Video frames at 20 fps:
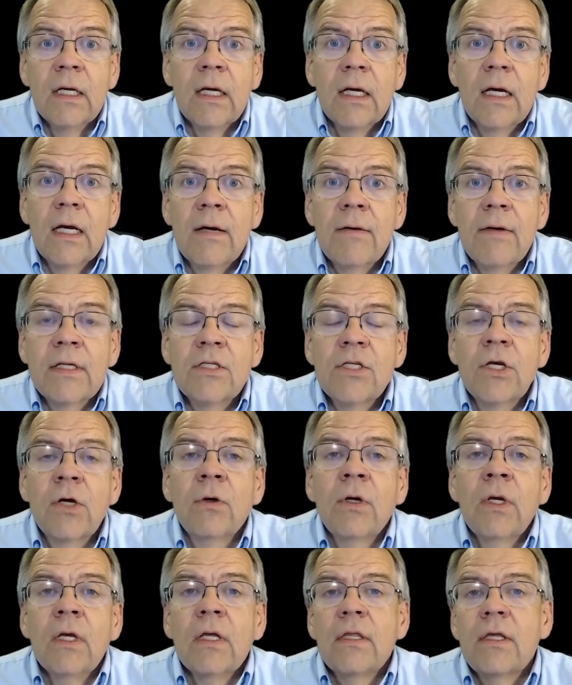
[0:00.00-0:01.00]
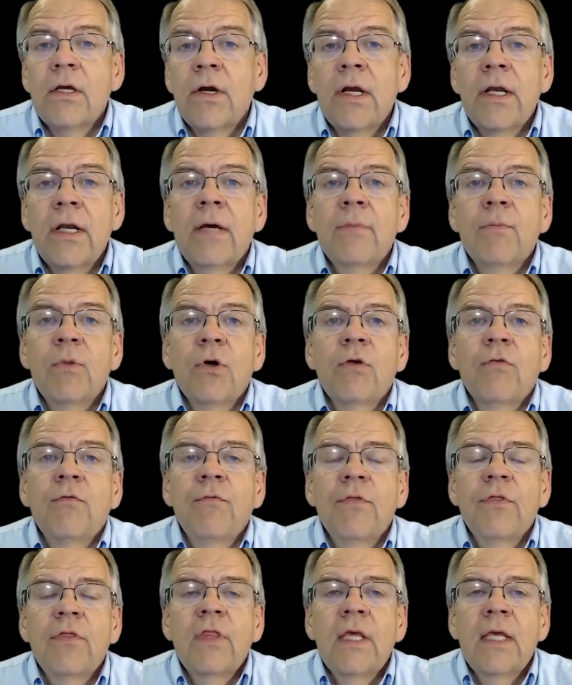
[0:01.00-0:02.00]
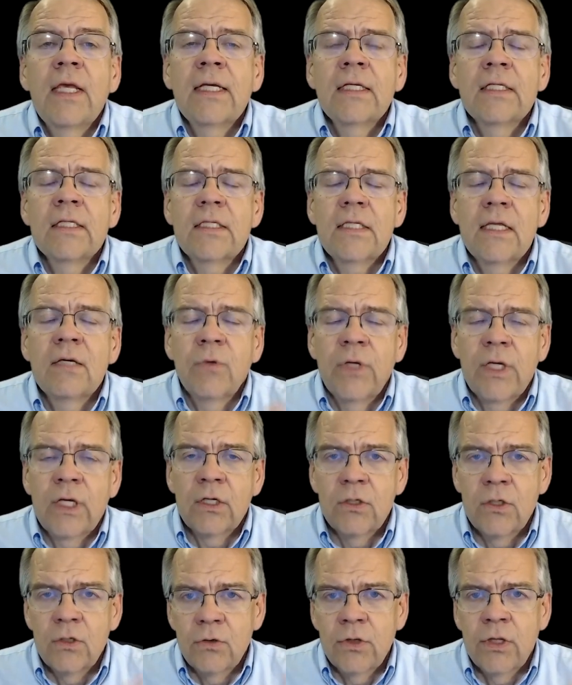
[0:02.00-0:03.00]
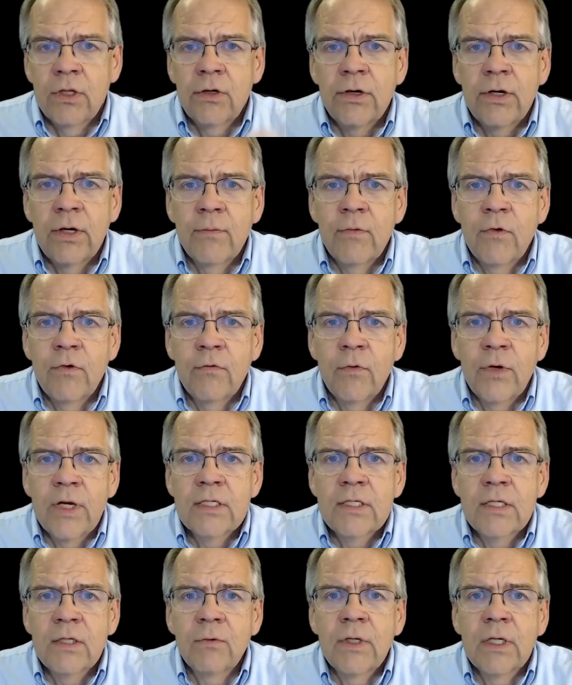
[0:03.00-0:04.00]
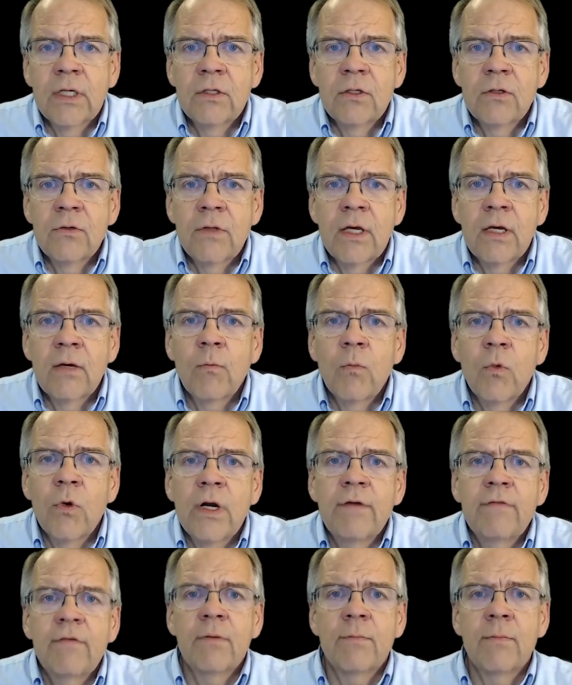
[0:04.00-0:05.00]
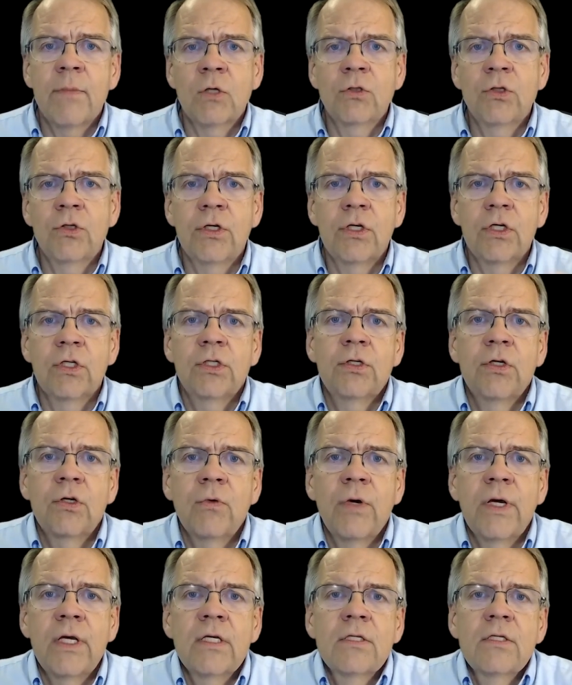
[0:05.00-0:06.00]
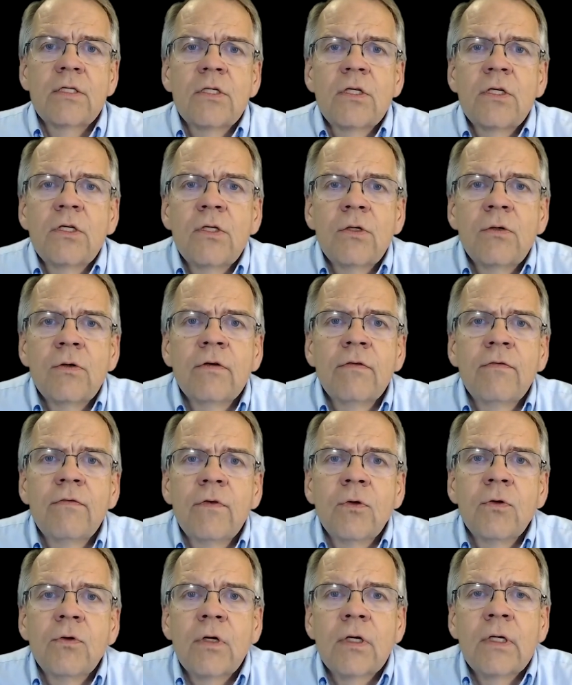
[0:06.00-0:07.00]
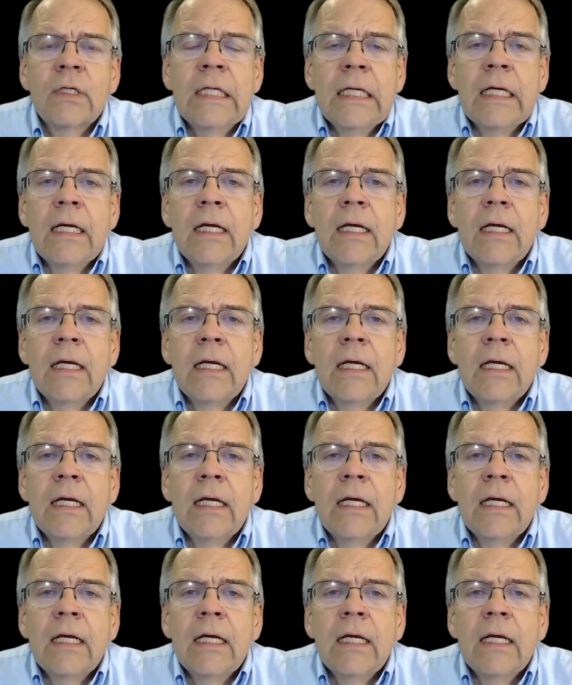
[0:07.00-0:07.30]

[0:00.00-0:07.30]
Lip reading: And so there are a number of things that we can do. There are a number of ways that we can do that. One of the most traditional ways is to do a funeral.